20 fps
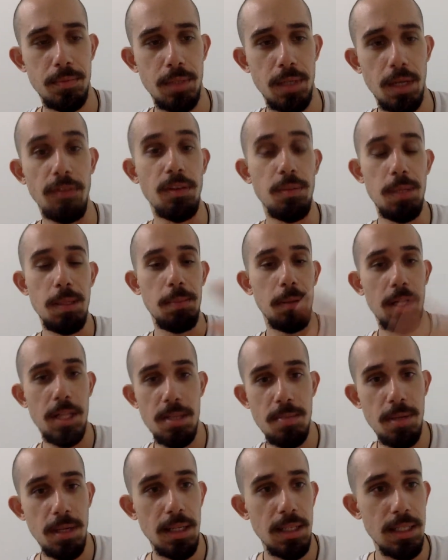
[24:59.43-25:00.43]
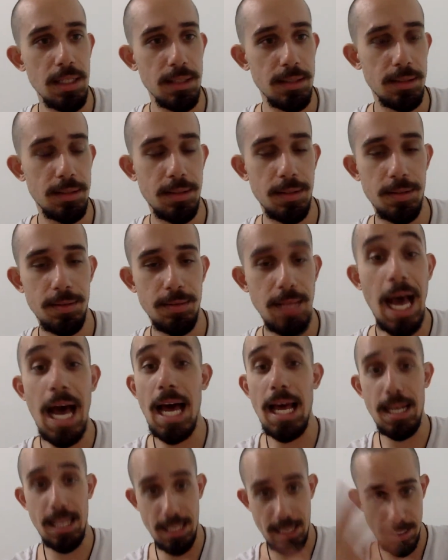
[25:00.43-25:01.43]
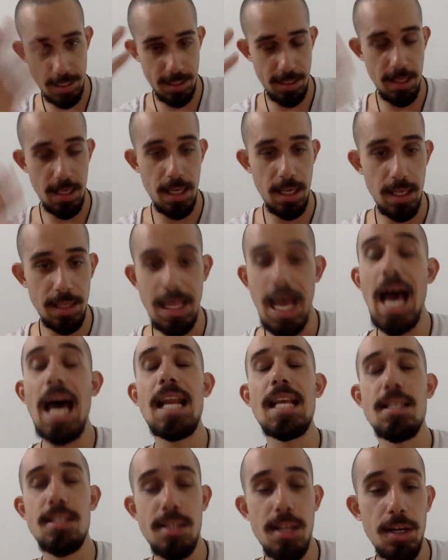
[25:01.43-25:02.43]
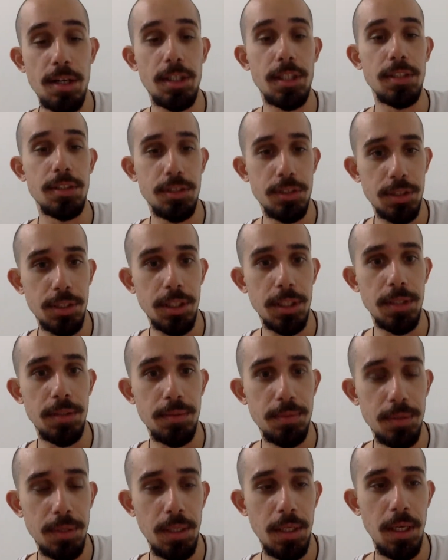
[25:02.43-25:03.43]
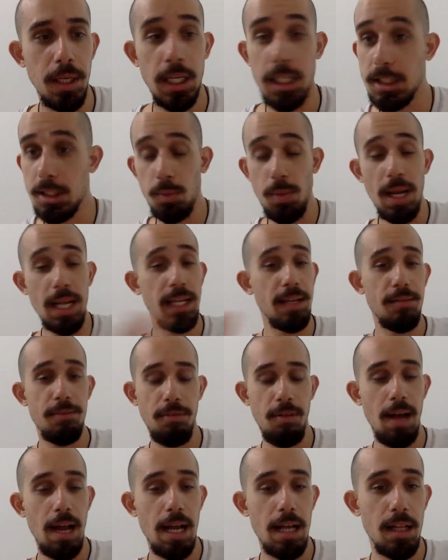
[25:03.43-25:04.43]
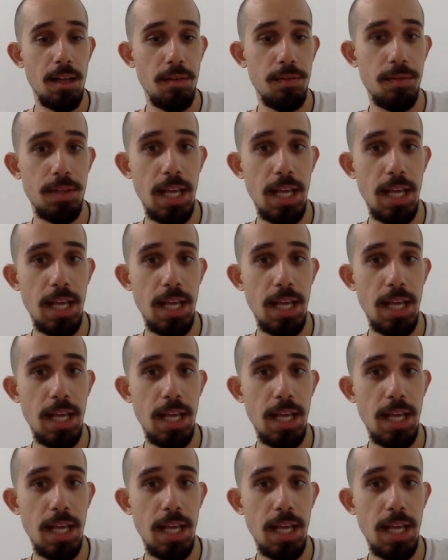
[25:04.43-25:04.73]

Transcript: of the people in the Middle East. That is their concern. Because the rank and file of